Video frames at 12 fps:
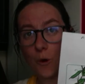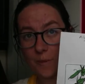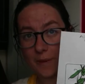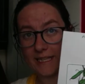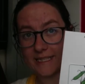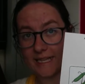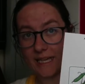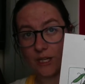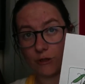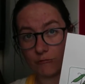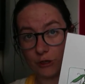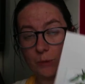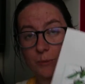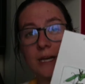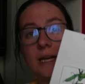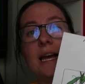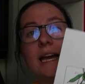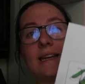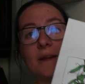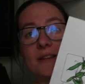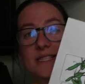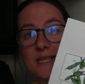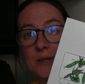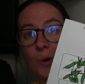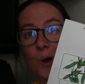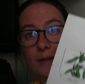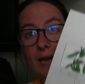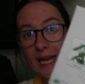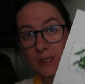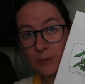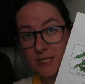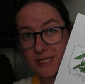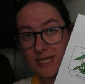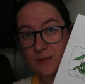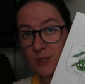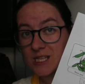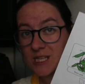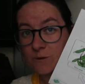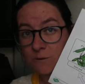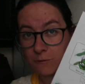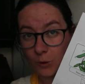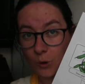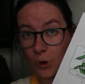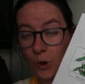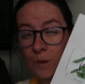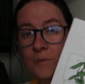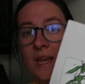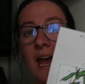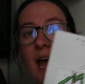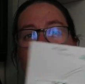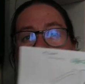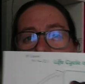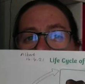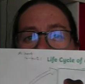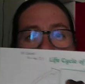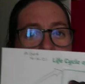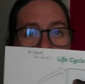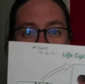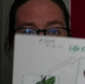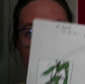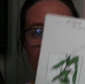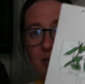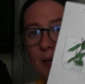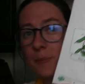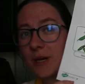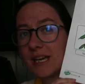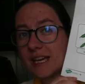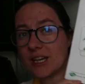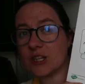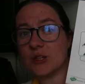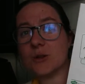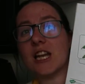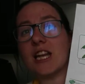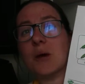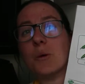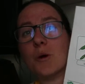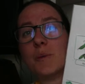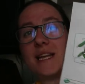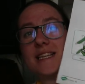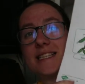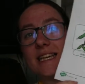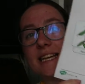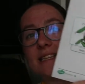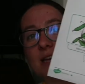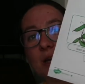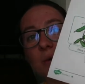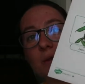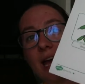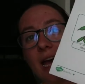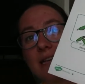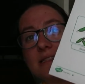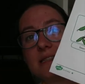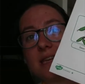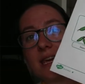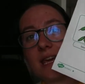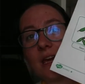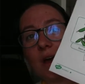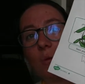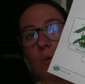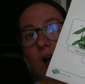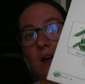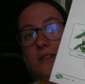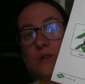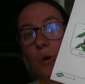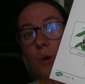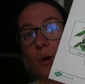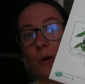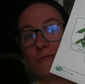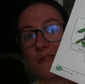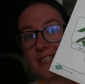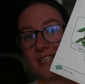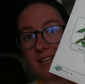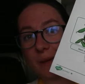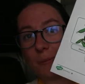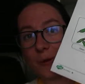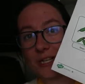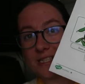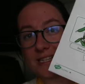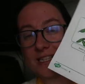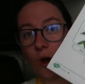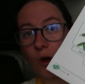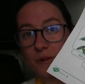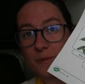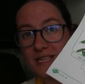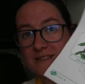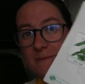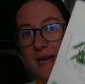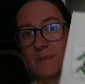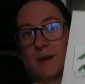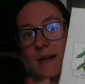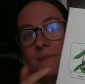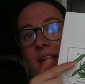ability group. Now this is the one that Albert did because he's four and he can still join in but he can do the lower ability. So it has the words already printed on the piece of paper